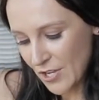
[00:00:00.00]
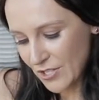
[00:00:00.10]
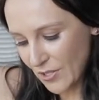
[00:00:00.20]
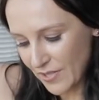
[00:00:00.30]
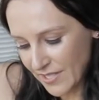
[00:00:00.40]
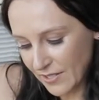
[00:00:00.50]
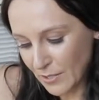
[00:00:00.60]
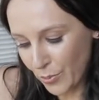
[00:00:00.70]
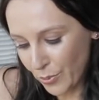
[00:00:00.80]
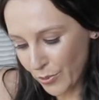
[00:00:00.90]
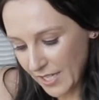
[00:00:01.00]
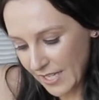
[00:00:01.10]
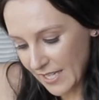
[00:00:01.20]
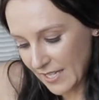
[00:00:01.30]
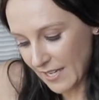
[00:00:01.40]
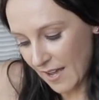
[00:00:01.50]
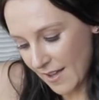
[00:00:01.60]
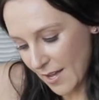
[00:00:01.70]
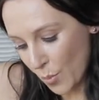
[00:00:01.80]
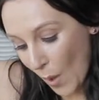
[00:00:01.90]
So this looks pretty
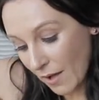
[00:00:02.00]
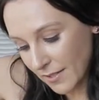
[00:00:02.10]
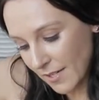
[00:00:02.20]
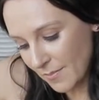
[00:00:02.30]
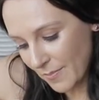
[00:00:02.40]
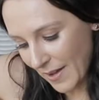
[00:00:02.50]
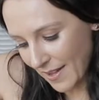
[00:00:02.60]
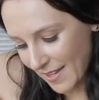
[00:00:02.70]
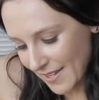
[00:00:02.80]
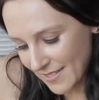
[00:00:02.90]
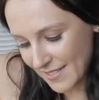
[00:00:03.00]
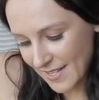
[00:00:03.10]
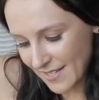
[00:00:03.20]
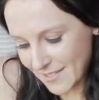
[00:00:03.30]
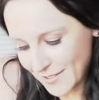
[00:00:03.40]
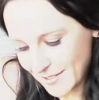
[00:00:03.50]
well combined now.